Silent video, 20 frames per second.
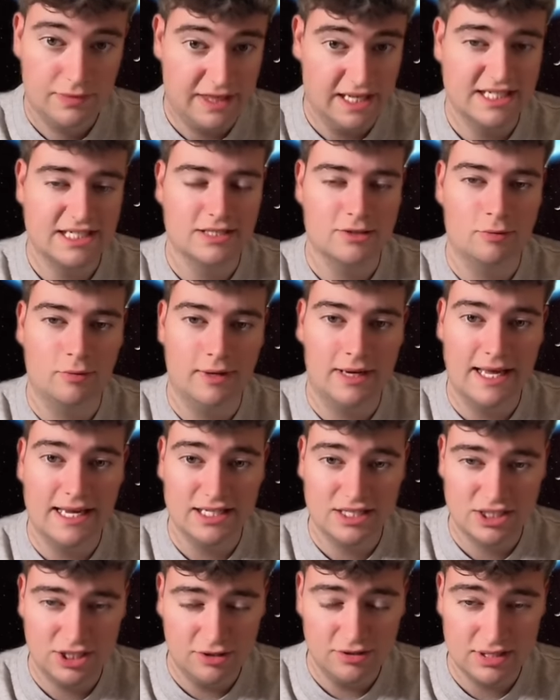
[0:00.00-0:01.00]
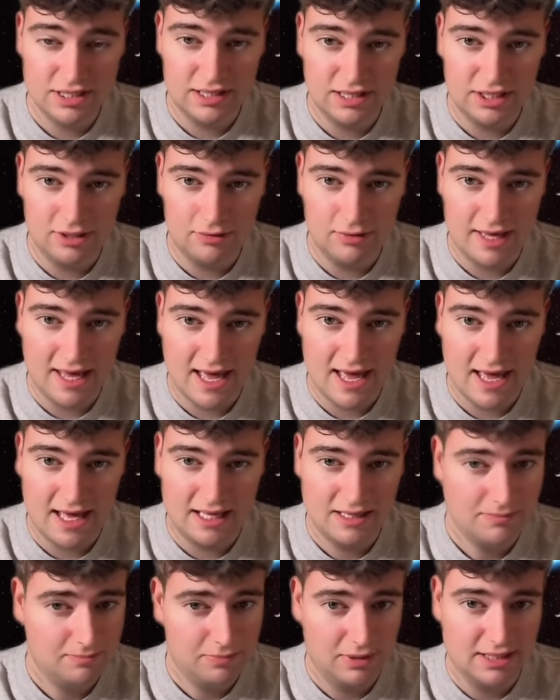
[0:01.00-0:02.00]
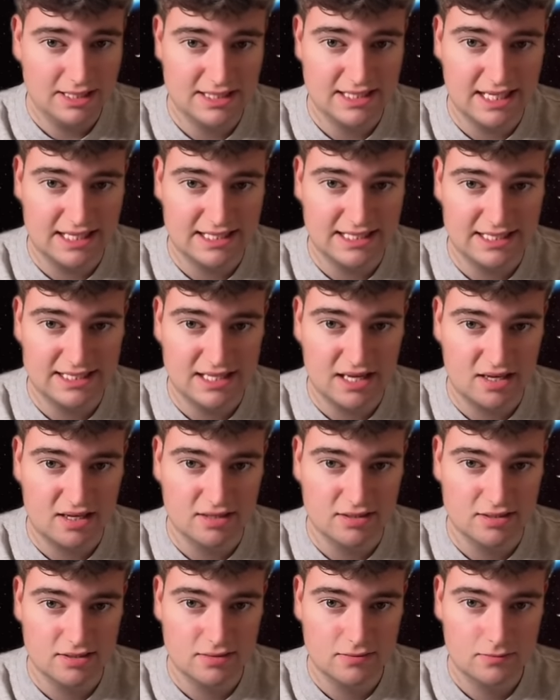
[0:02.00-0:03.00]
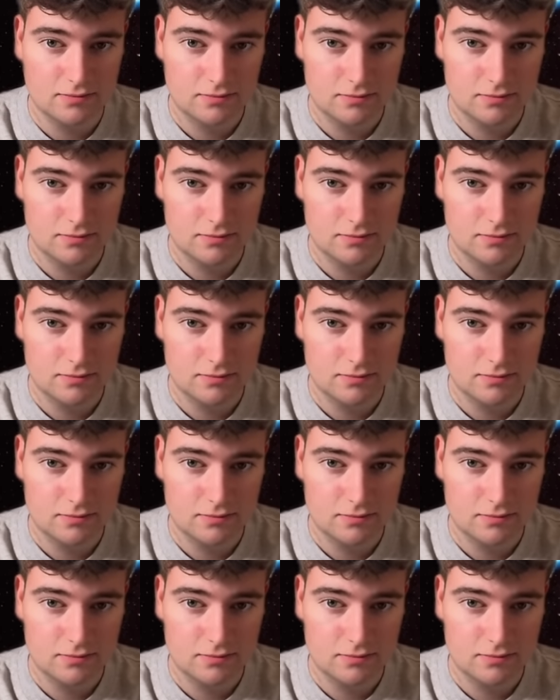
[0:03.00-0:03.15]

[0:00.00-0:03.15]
This is all the latest news in the UK, but in 60 seconds.